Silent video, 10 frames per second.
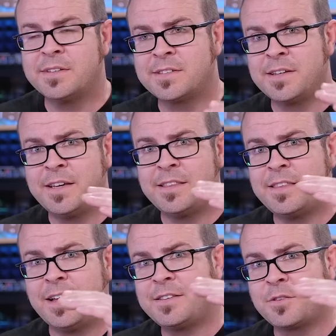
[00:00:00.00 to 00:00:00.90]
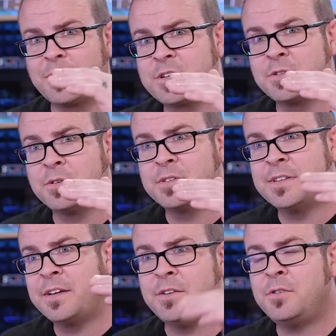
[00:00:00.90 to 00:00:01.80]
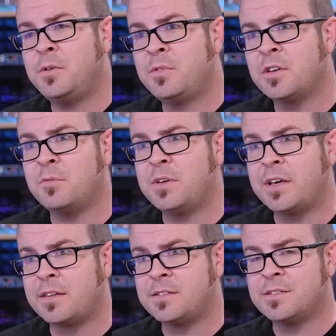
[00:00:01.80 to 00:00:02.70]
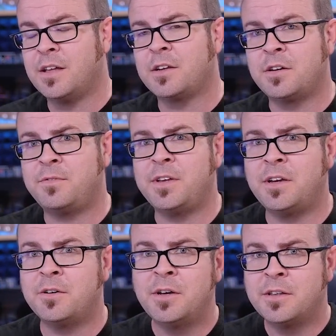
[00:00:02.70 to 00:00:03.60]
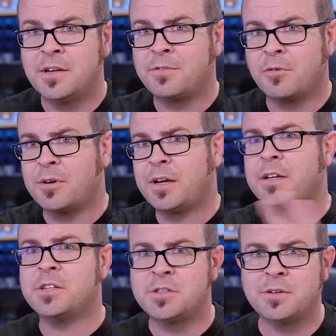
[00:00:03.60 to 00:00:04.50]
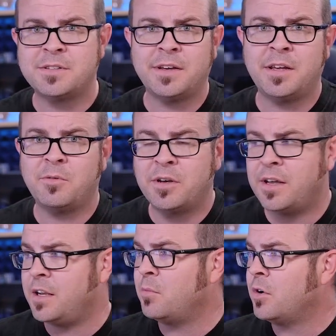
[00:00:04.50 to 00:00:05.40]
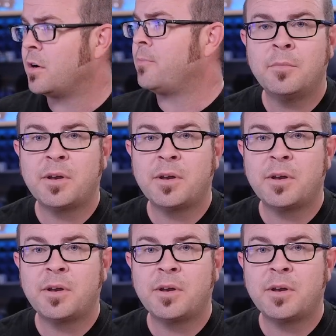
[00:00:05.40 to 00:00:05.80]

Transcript: It's going to hit that threshold and then YouTube's going to be like, this is not a good video, therefore we're not going to show it to anyone anymore.